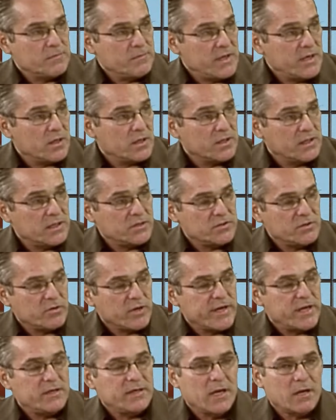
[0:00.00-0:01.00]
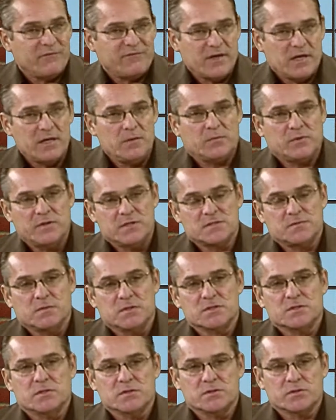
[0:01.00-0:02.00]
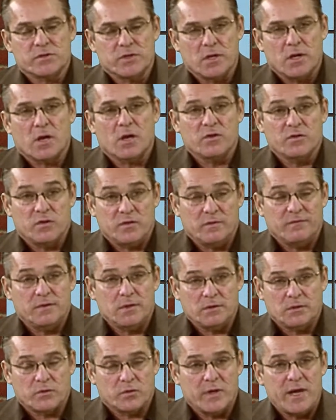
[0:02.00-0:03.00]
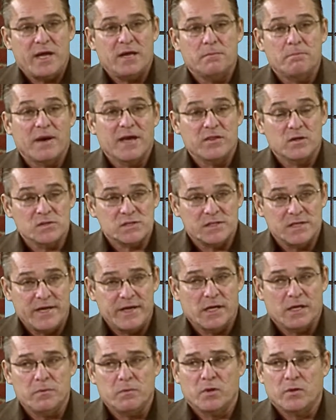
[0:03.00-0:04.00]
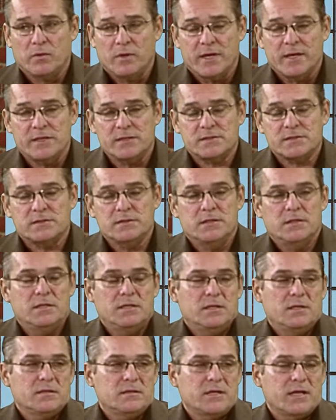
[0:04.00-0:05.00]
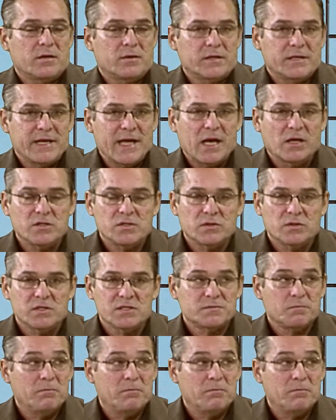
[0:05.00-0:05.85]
made our country great. Now, founding principles, those are created by those inalienable rights that are endowed to us